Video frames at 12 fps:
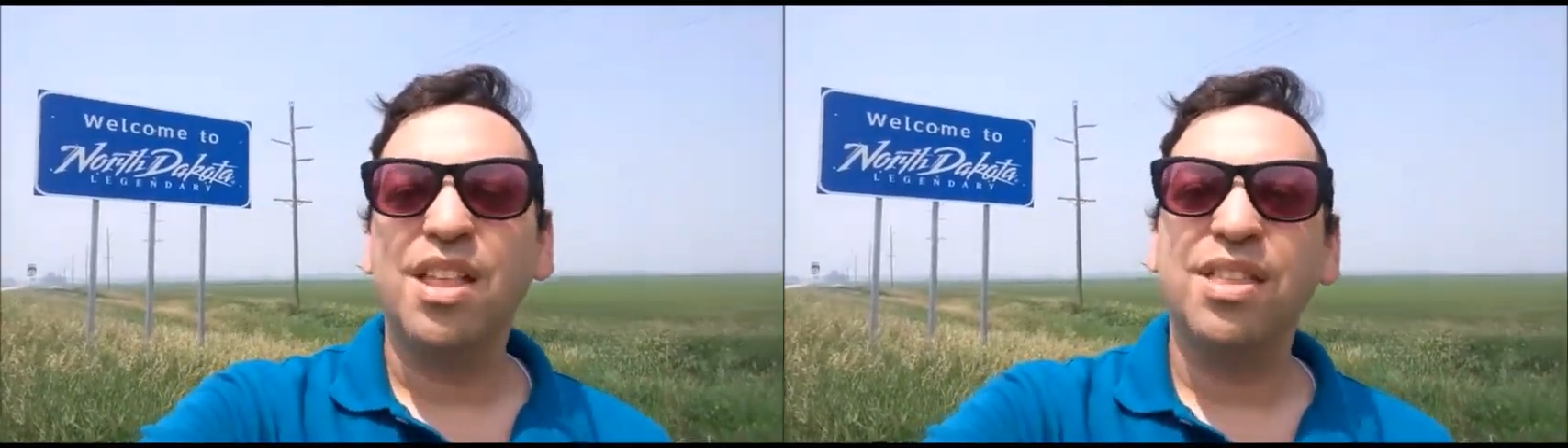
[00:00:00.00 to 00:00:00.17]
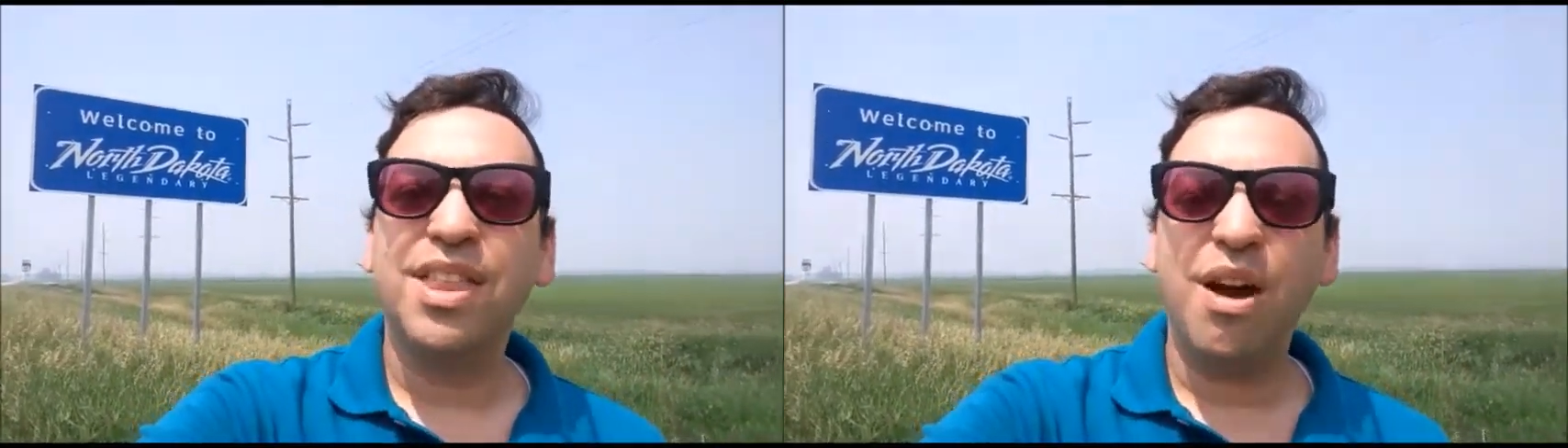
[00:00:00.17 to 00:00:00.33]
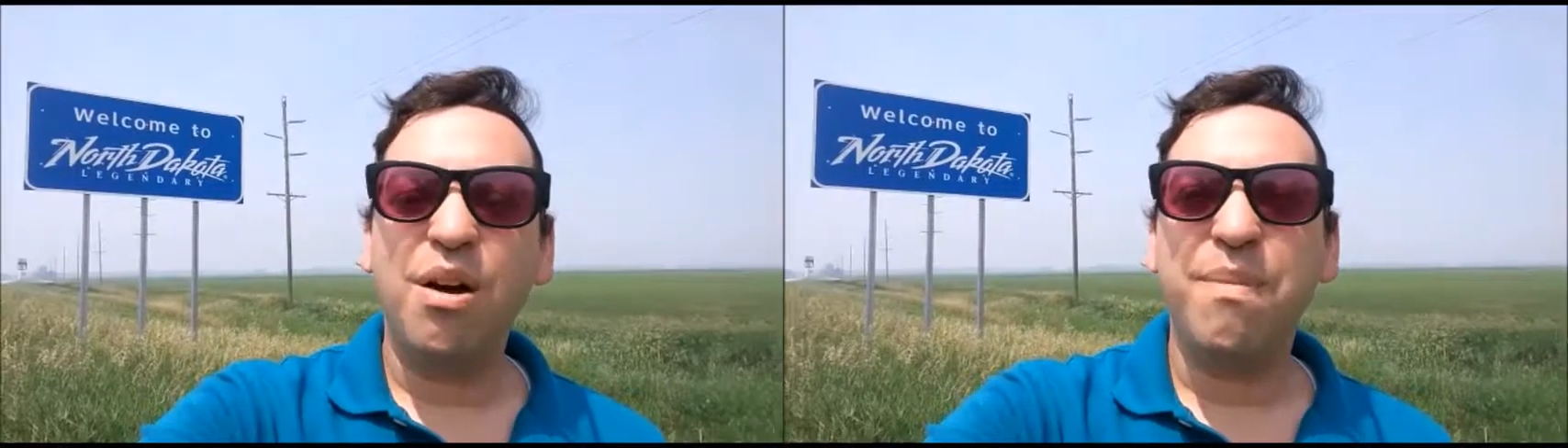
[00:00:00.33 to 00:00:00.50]

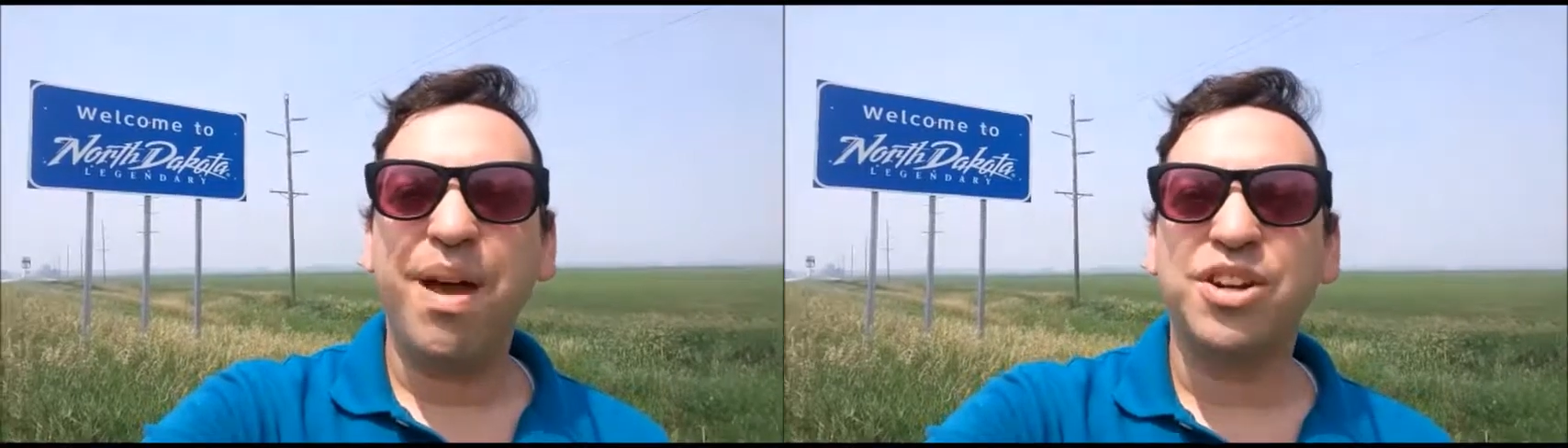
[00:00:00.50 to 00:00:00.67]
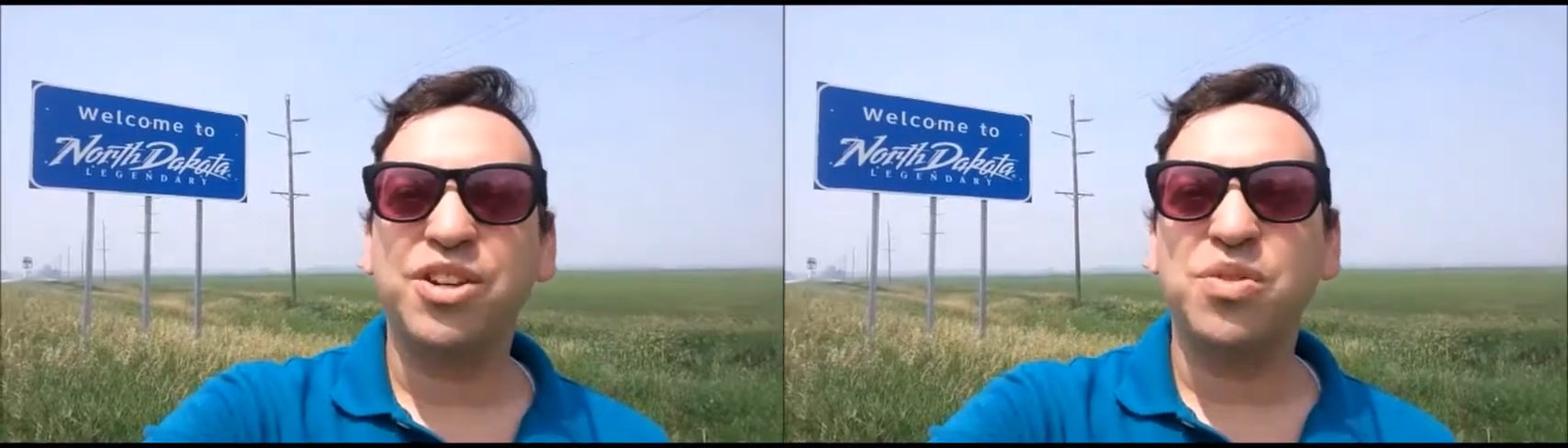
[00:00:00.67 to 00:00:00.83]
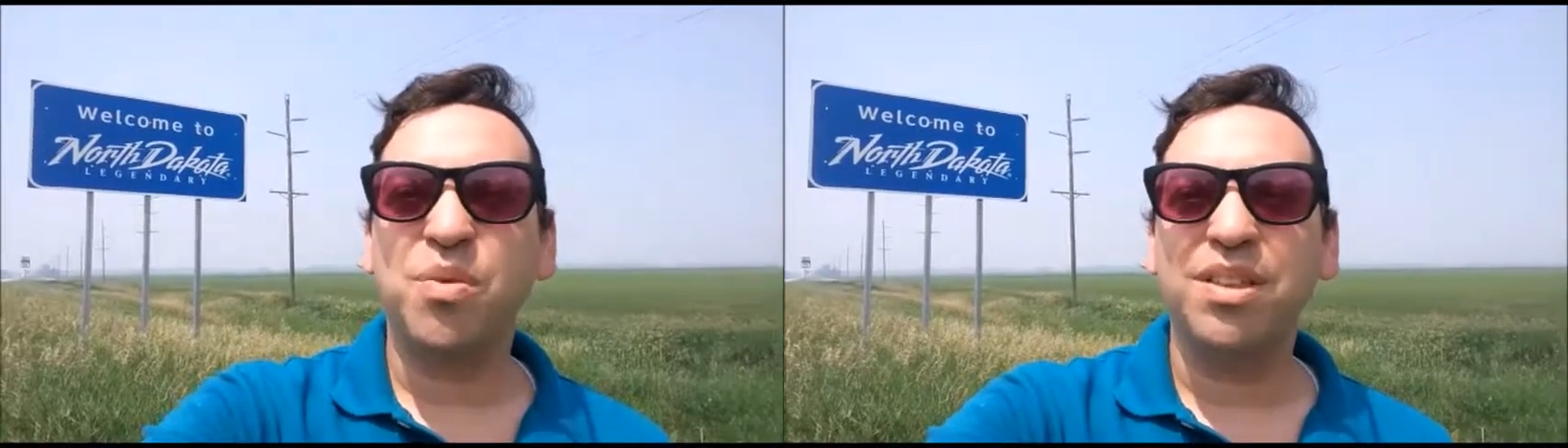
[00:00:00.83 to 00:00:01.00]
Now
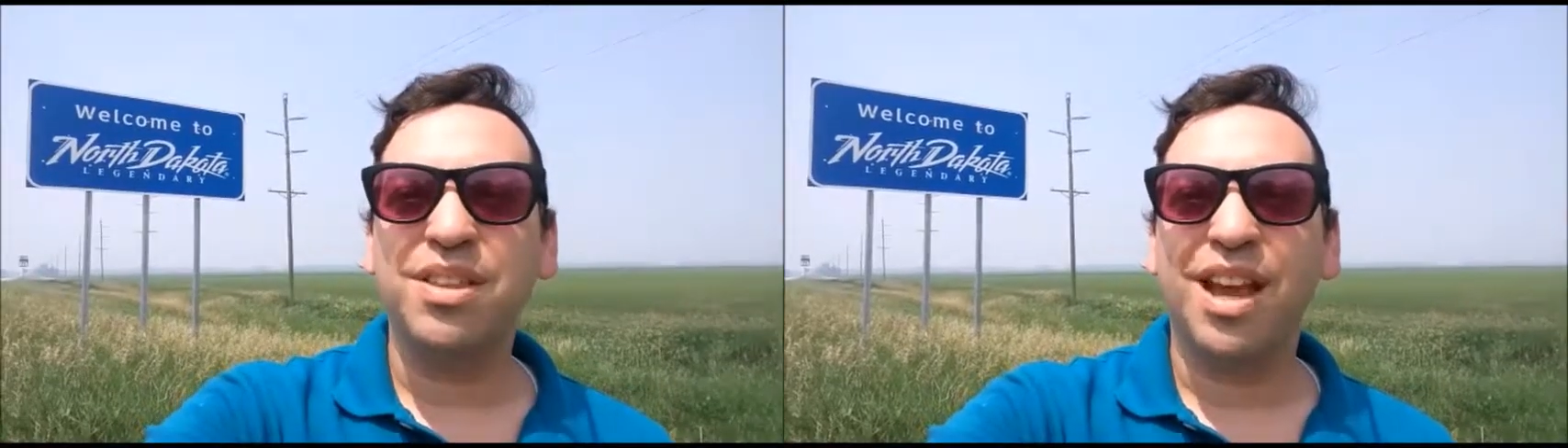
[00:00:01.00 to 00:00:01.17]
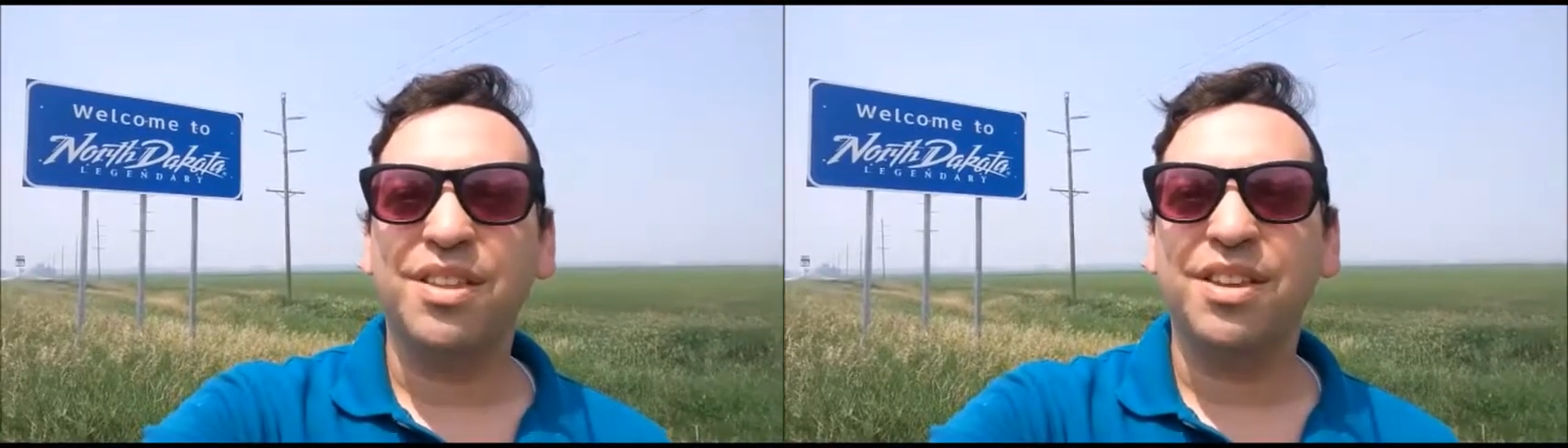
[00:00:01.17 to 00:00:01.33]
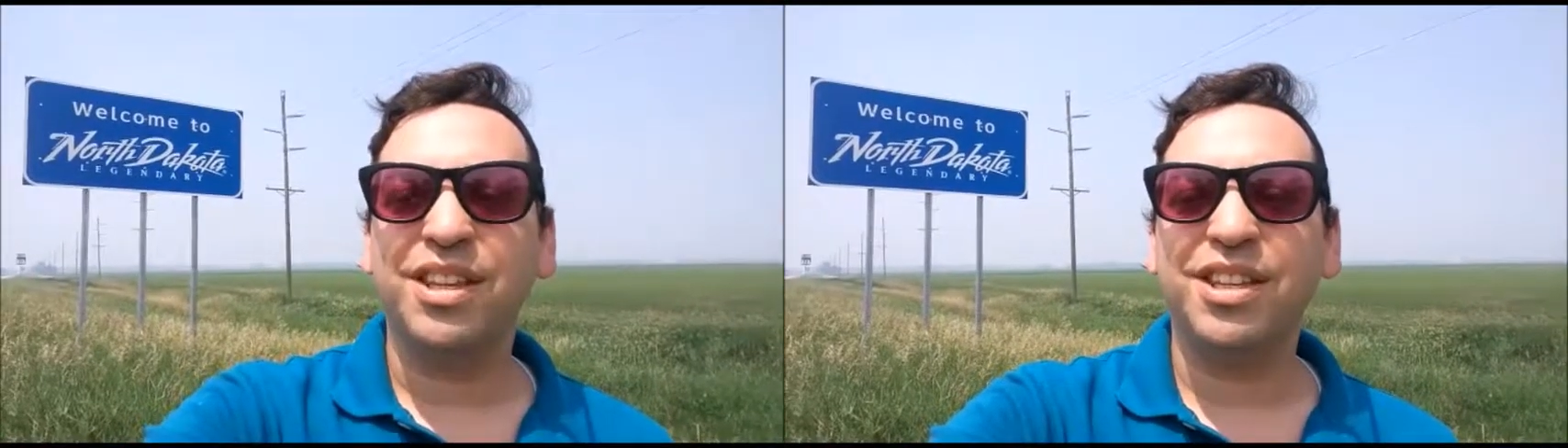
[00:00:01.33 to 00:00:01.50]
imagine one
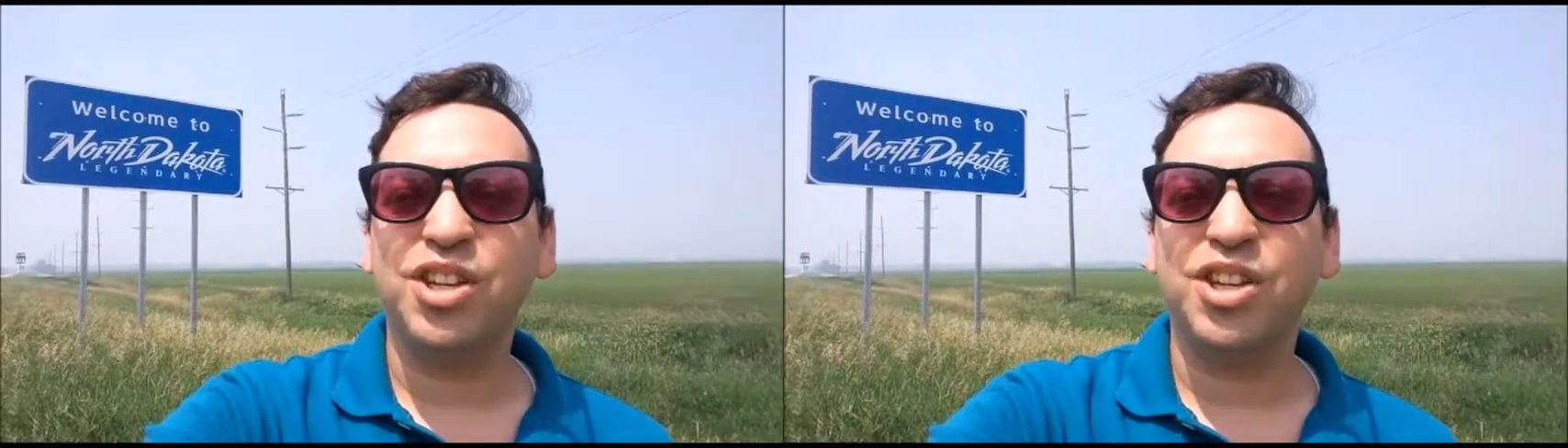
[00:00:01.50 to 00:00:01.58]
day that the